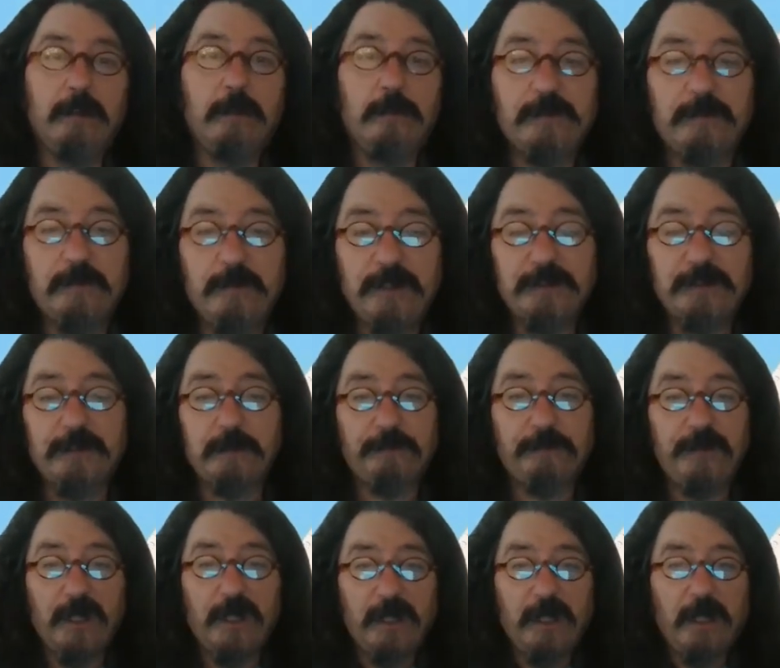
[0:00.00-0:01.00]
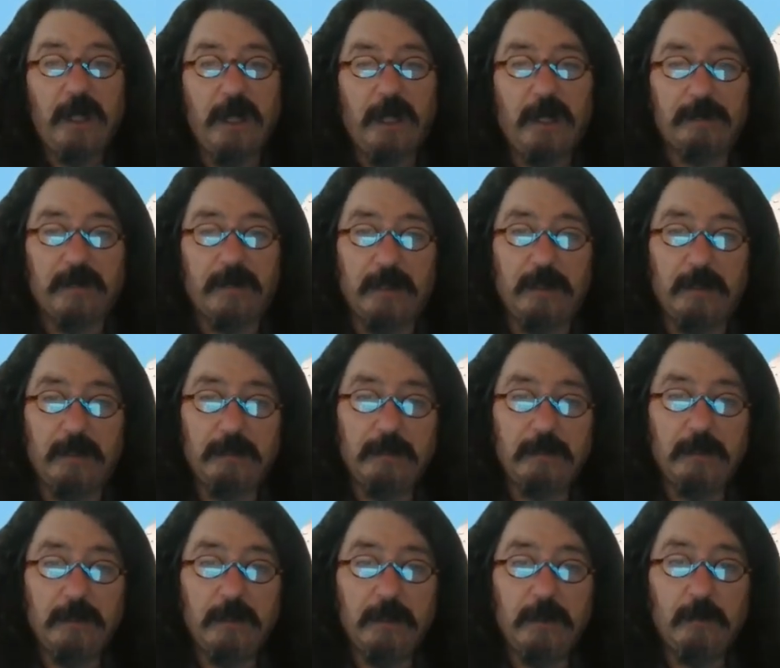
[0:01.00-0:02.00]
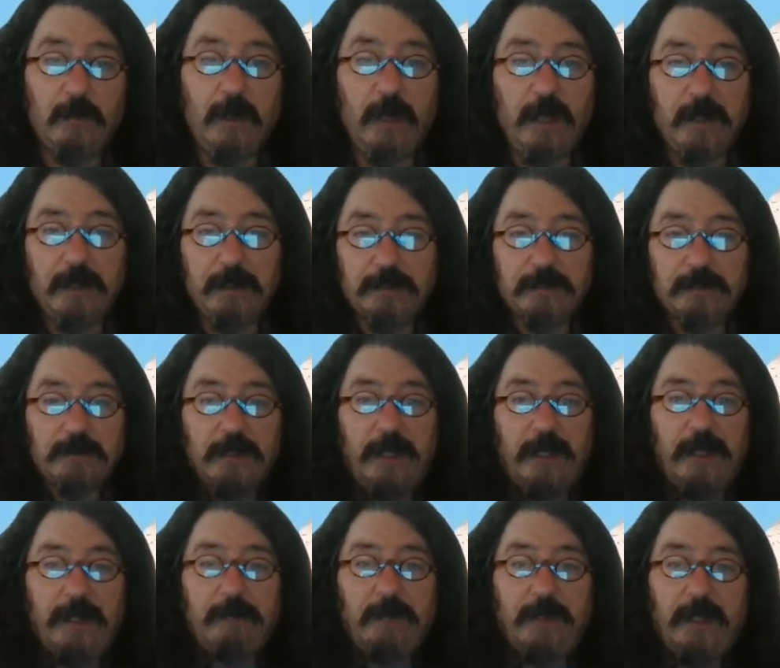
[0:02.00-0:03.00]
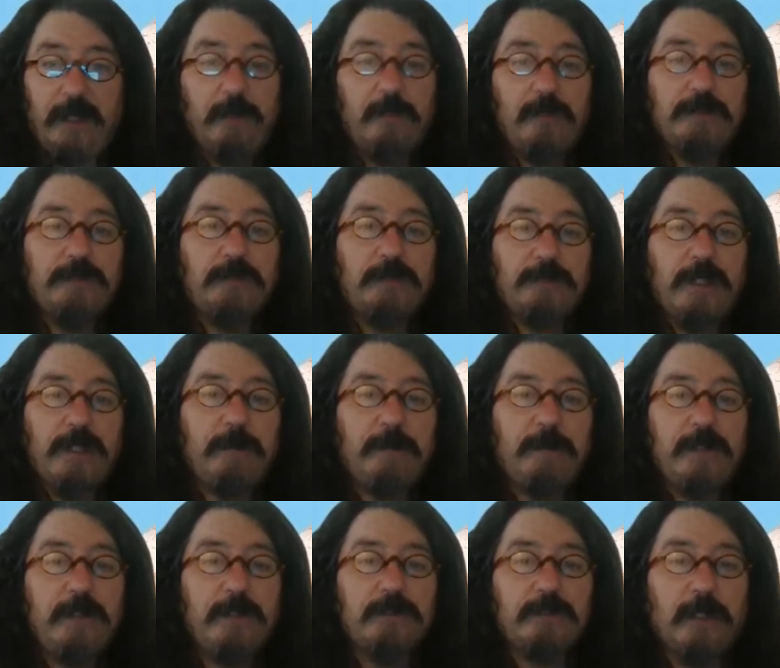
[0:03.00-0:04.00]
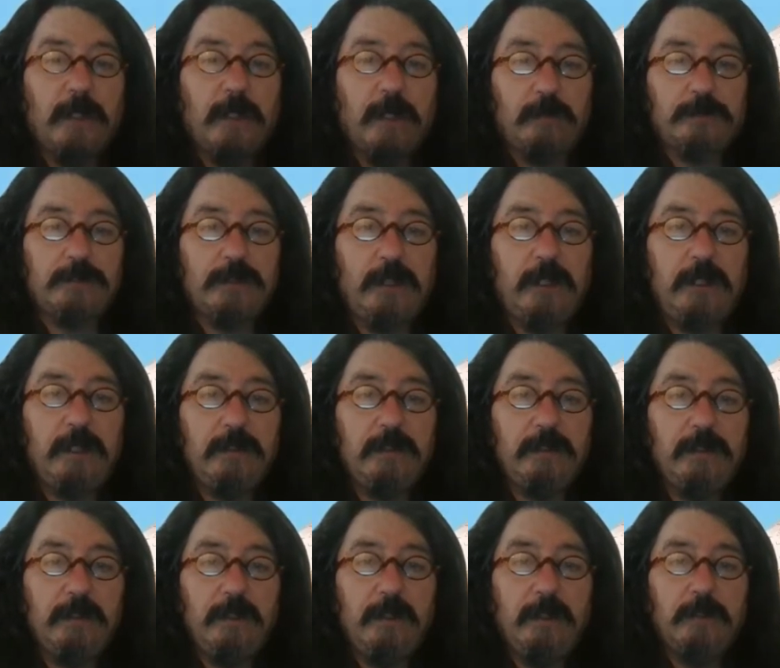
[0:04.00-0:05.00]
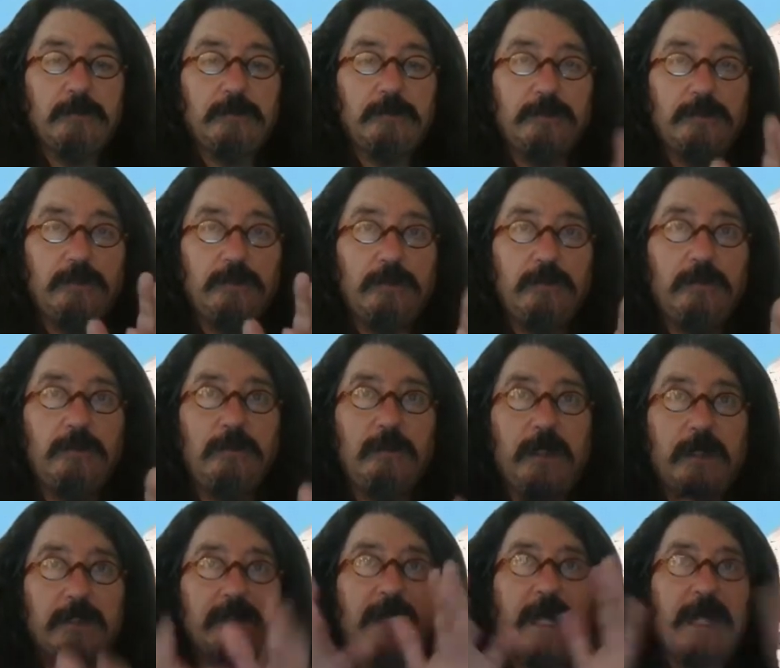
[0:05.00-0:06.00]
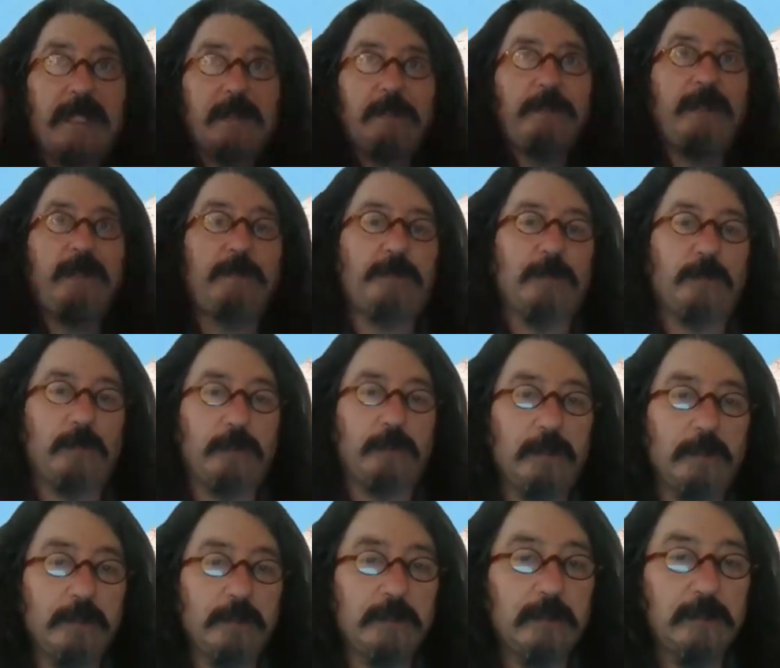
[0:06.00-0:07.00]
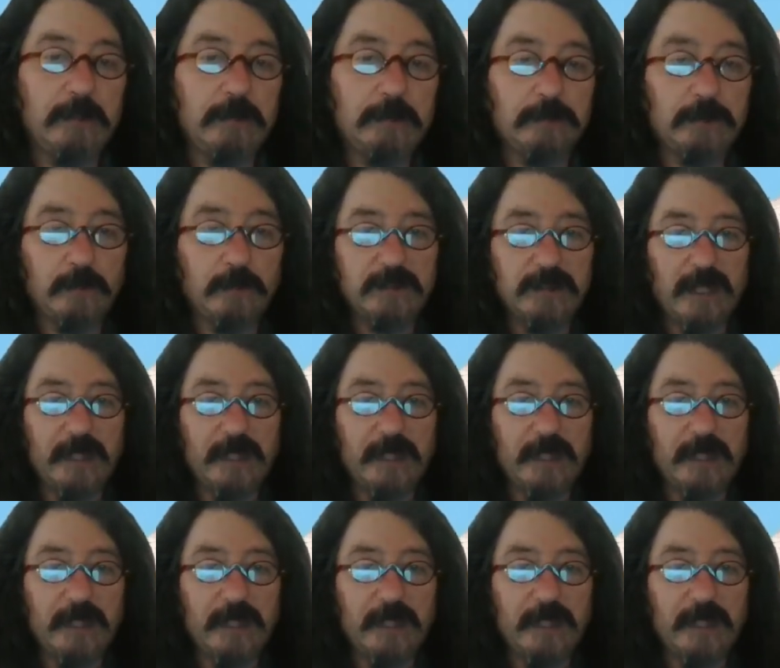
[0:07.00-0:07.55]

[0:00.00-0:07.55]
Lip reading: which means that Pearl Harbor, well, at the time, it was the Japanese culture to attack people who